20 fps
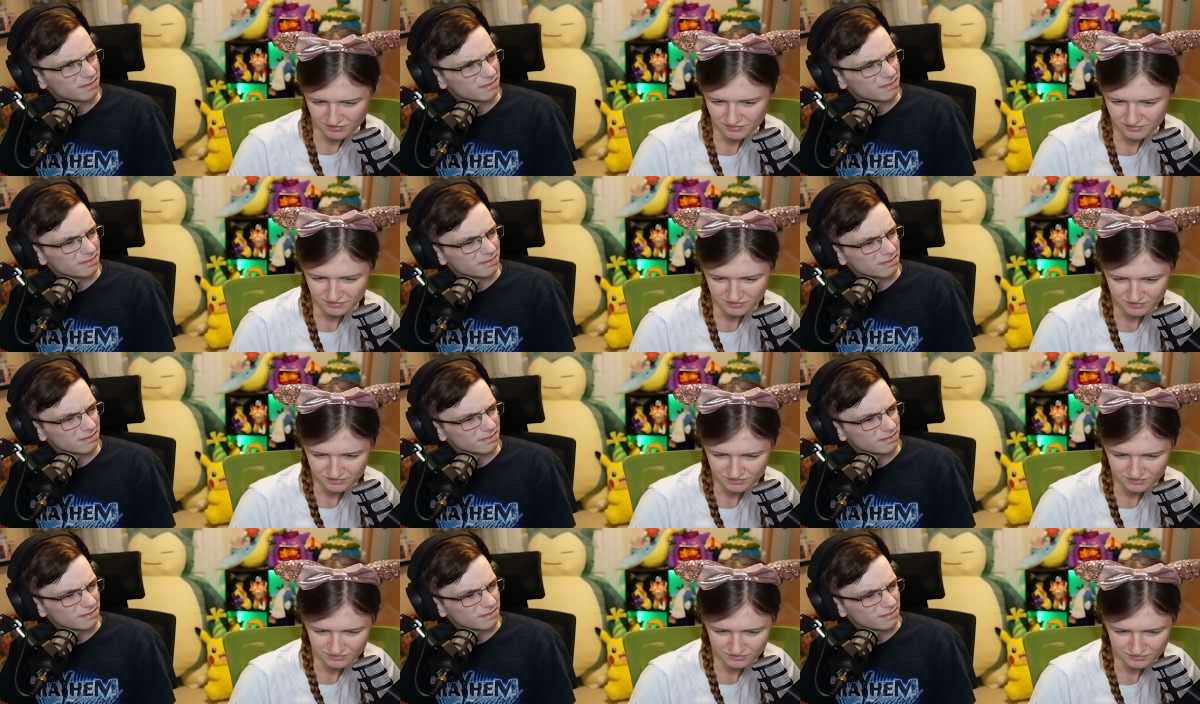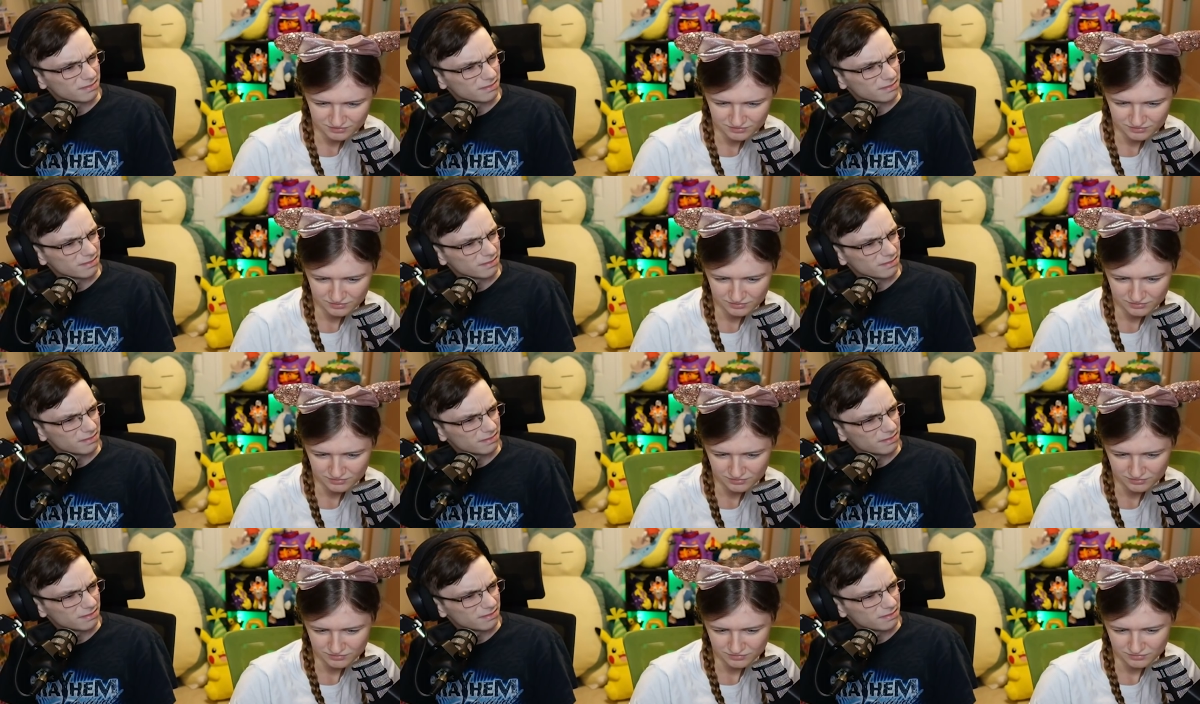
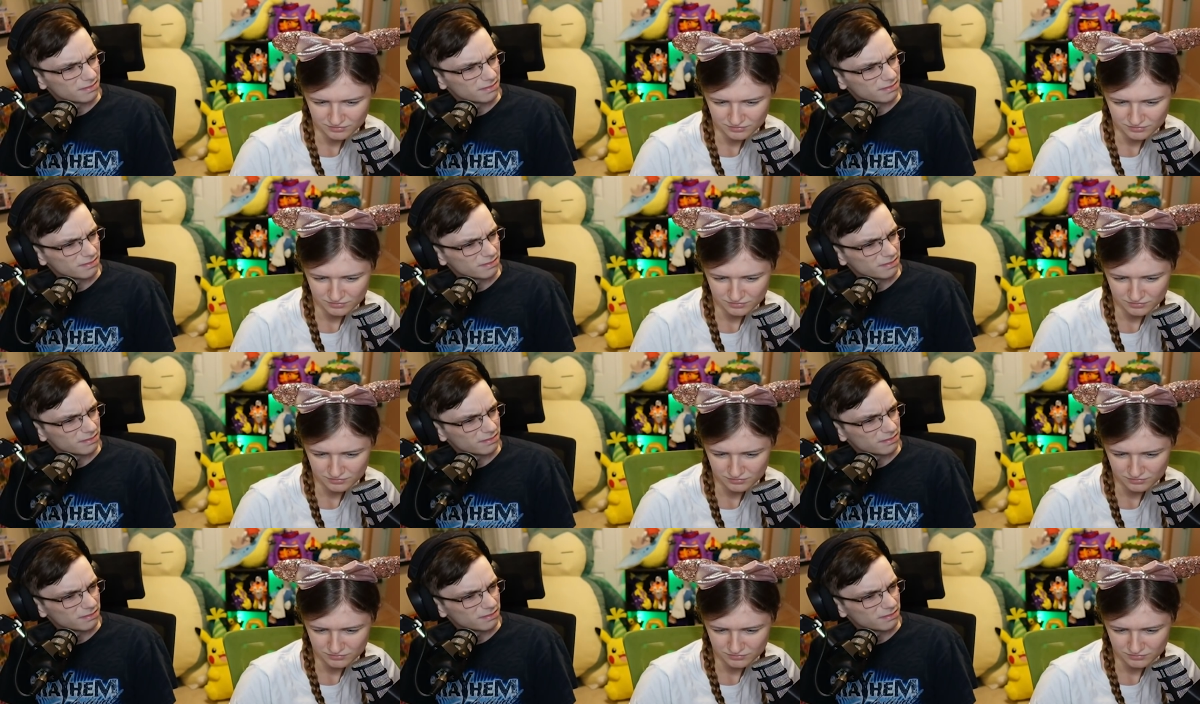Nothing is said.